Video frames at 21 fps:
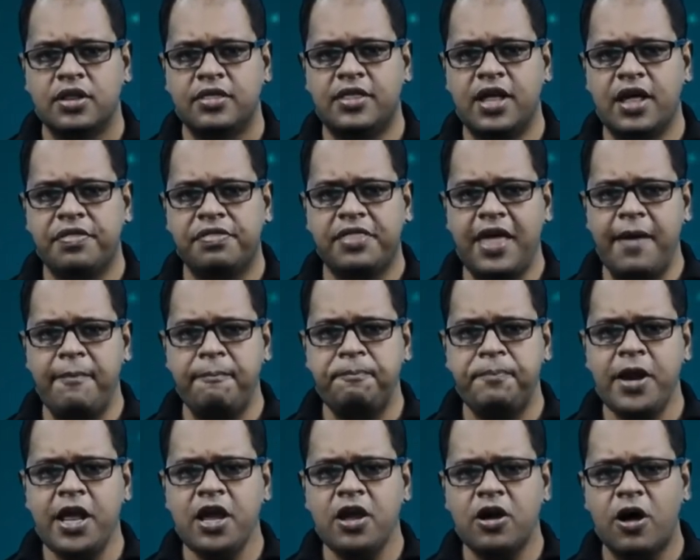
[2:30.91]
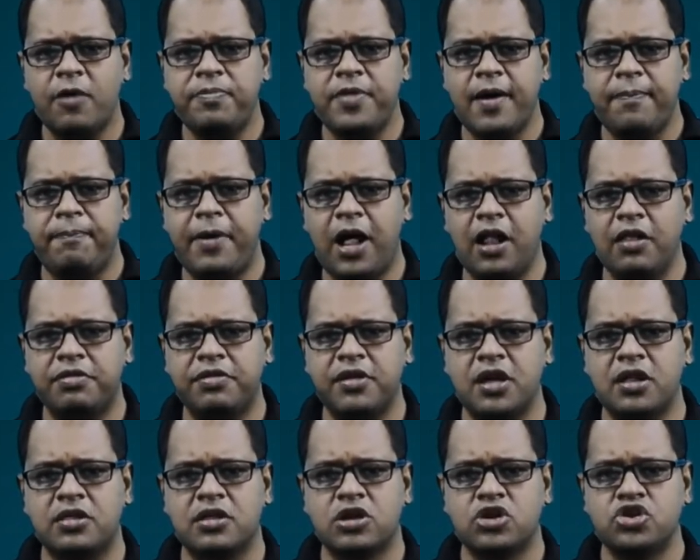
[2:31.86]
the sampling of the
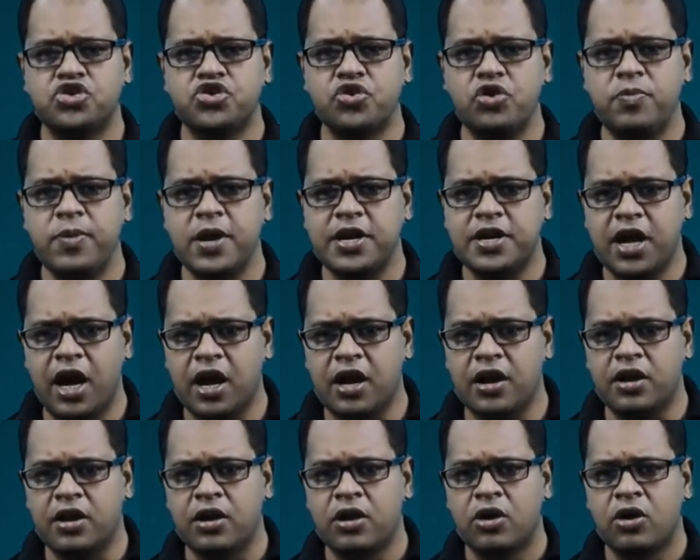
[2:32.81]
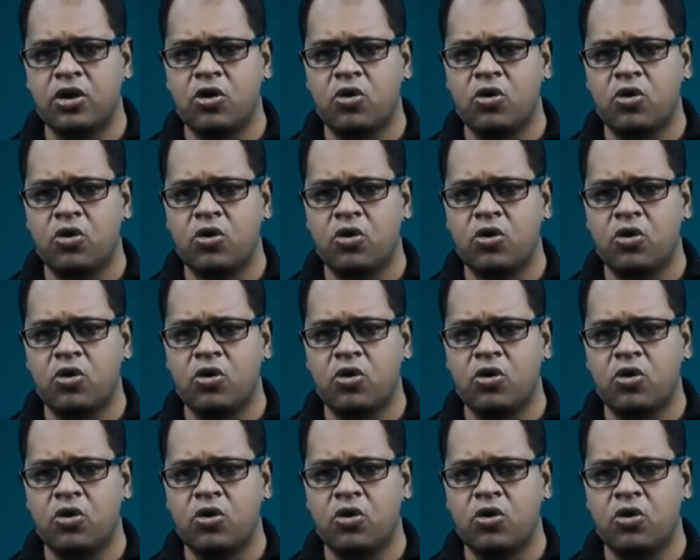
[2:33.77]
pulses should be done